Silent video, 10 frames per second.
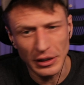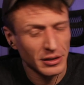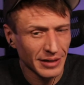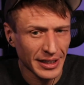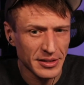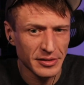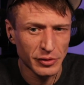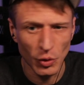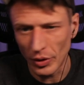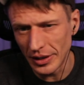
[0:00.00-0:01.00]

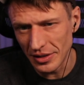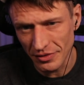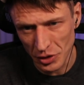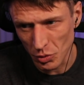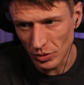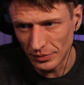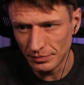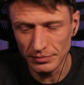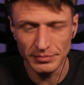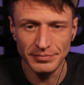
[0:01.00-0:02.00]
collective or individual."
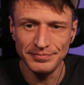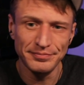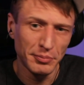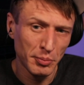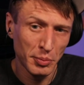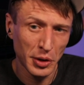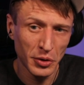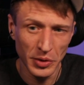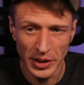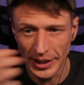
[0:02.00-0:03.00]

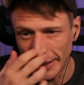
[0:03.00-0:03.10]
Bakunin